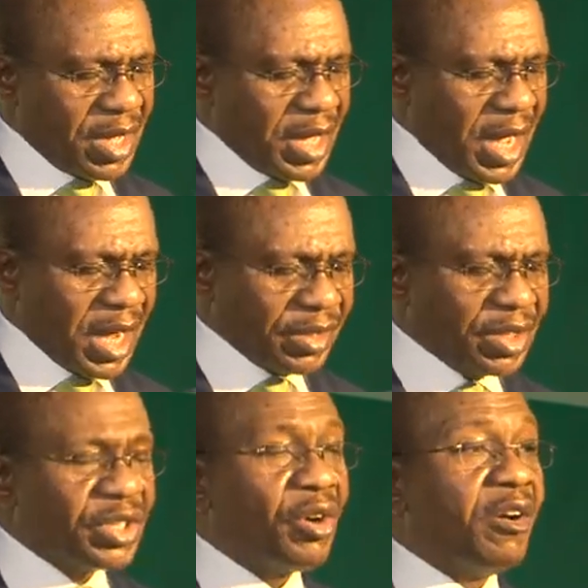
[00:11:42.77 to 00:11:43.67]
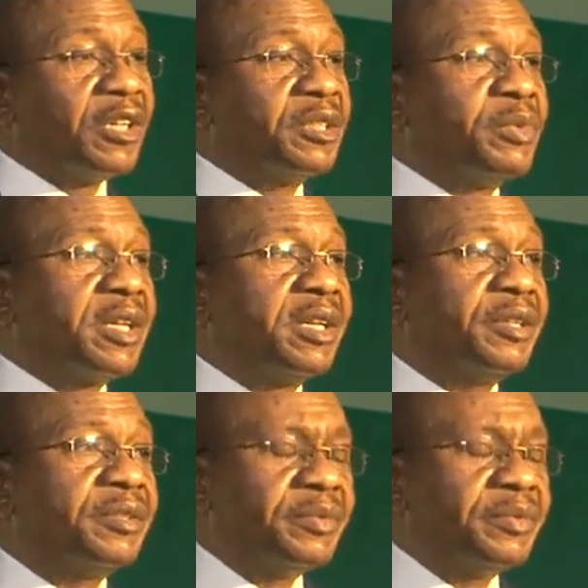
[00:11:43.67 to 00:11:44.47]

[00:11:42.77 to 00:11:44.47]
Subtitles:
and this ultimately